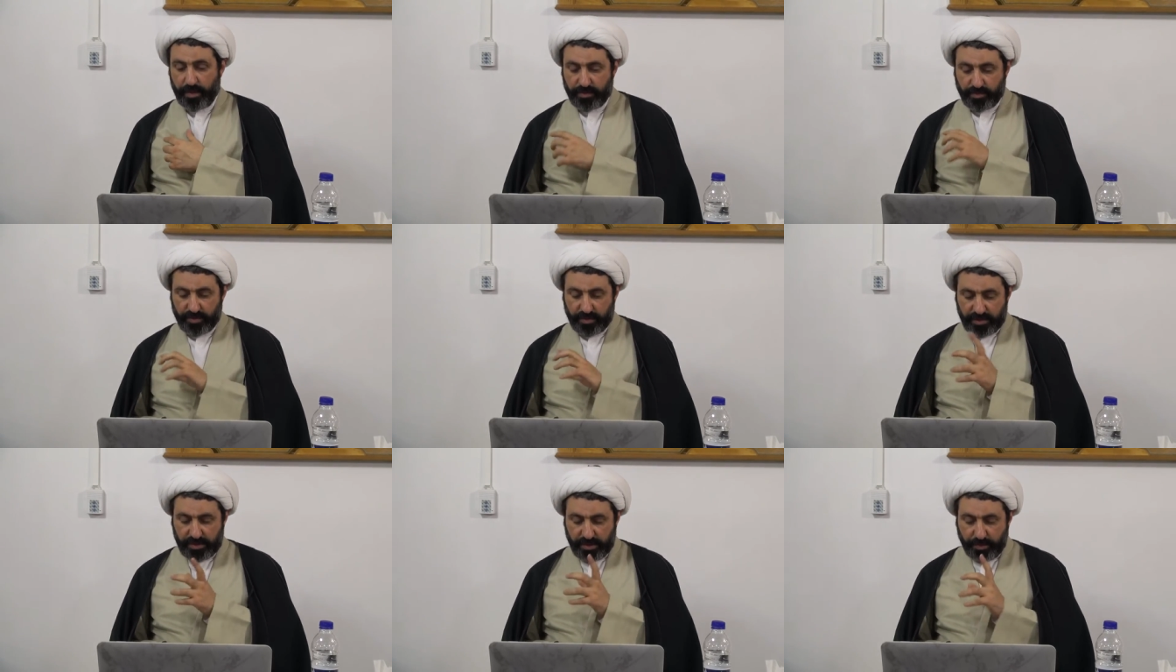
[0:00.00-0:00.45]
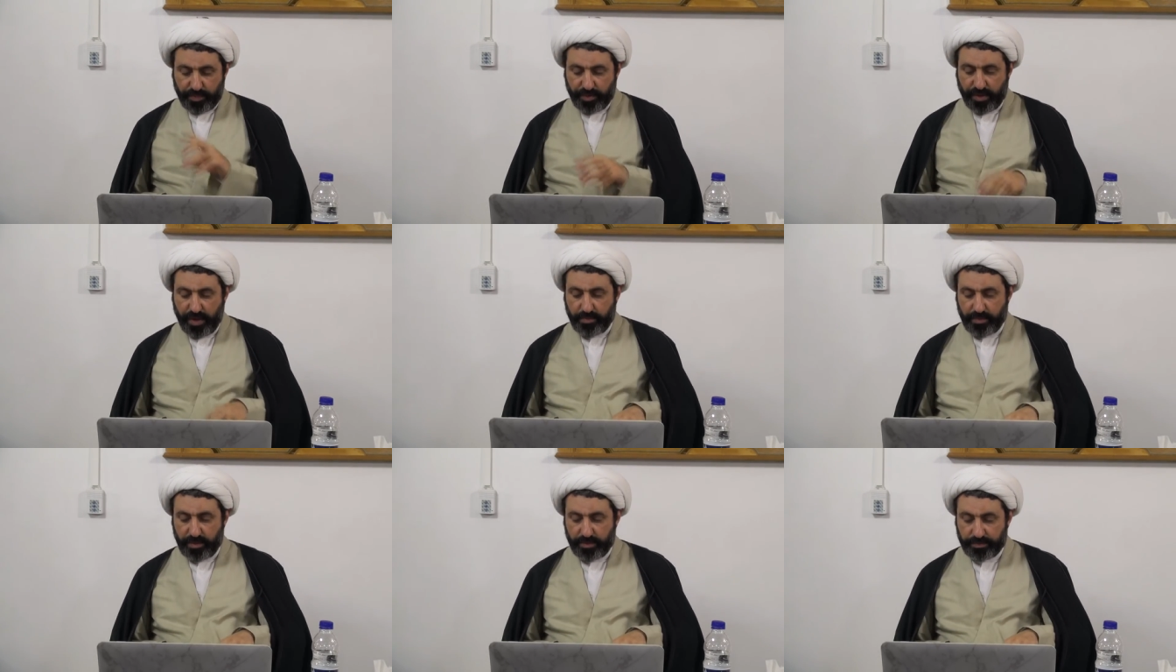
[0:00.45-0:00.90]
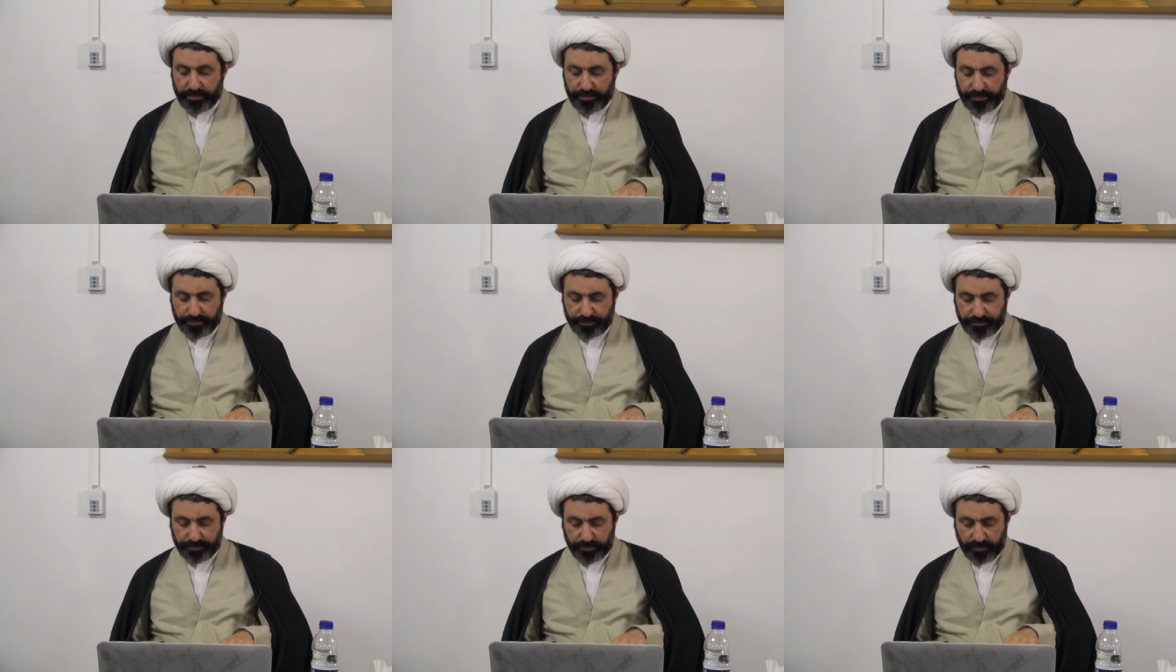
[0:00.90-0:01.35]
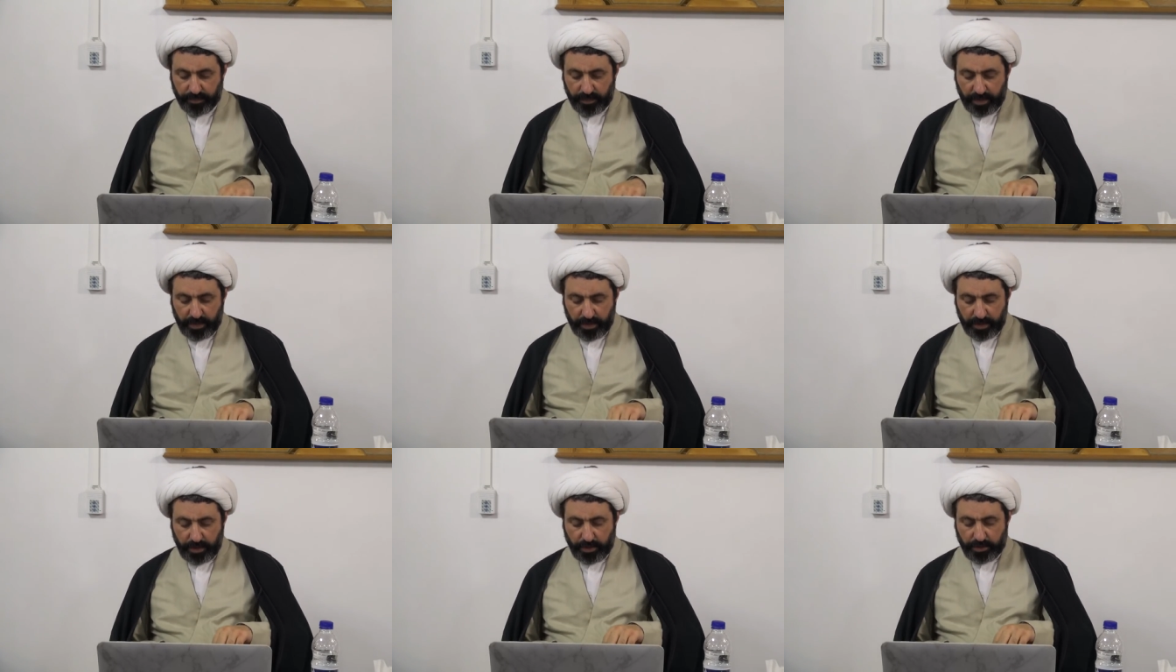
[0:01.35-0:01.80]
So this is a problem.
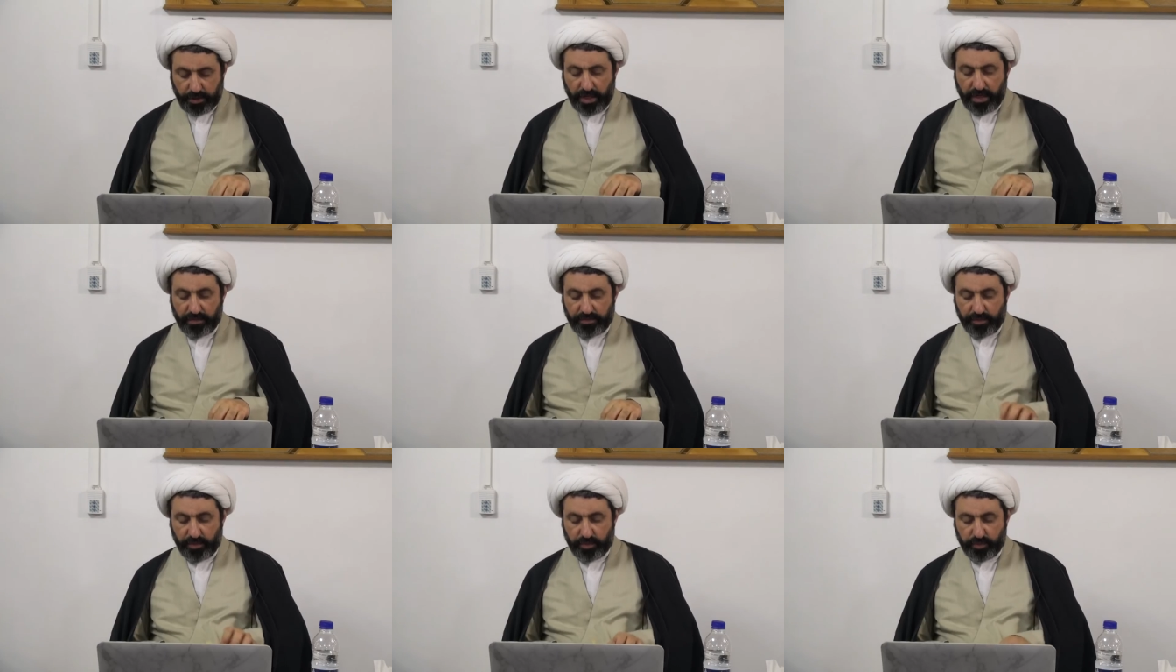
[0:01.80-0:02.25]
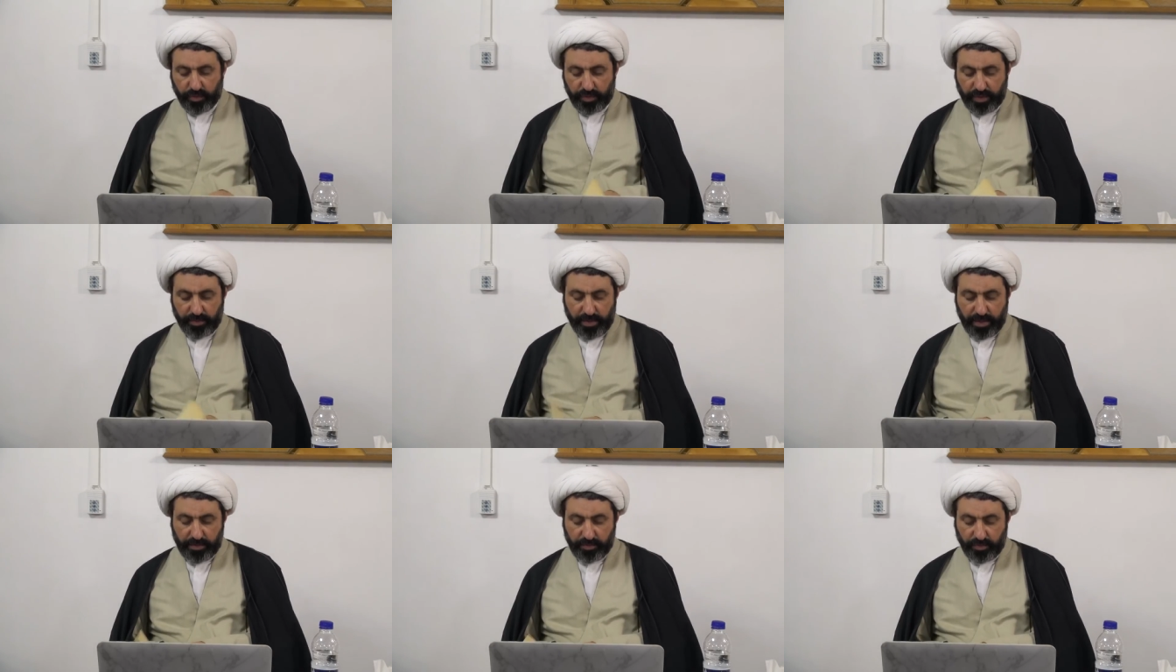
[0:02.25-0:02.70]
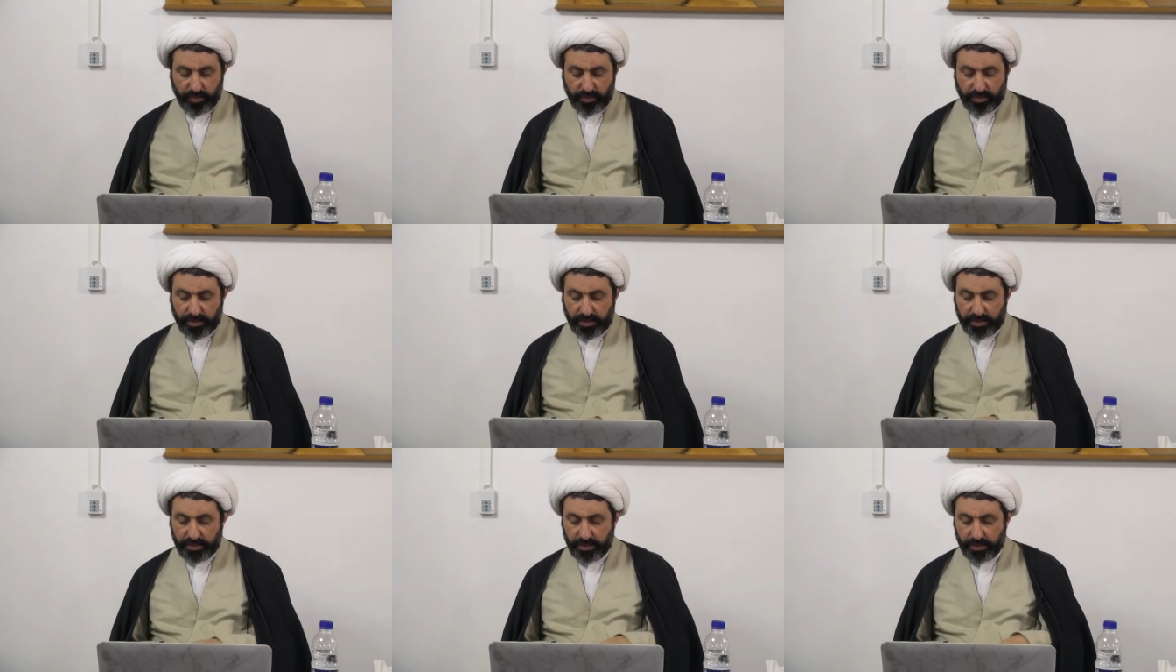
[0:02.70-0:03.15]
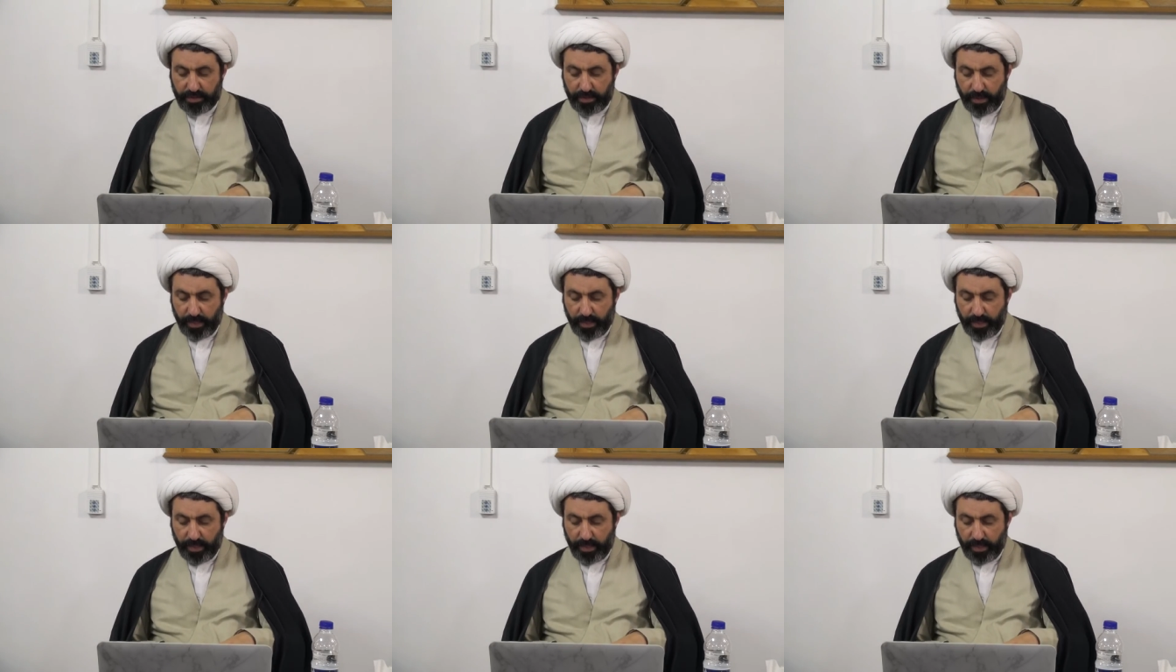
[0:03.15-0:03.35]
Inshallah, we will talk about all this.